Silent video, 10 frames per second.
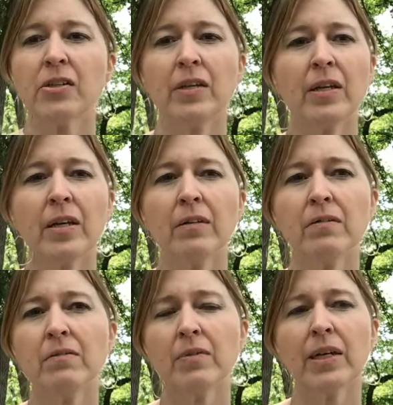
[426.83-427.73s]
We
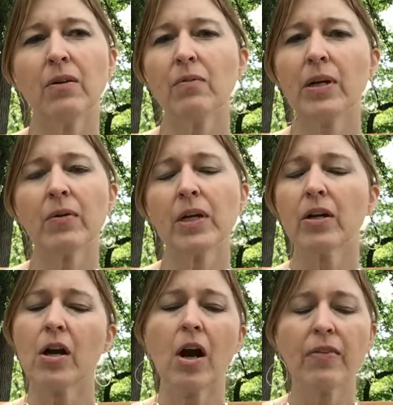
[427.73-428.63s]
don't want to
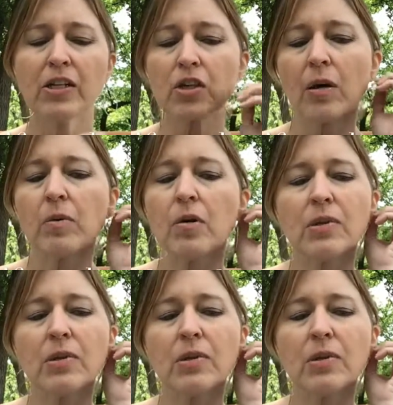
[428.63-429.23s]
go to all that trouble.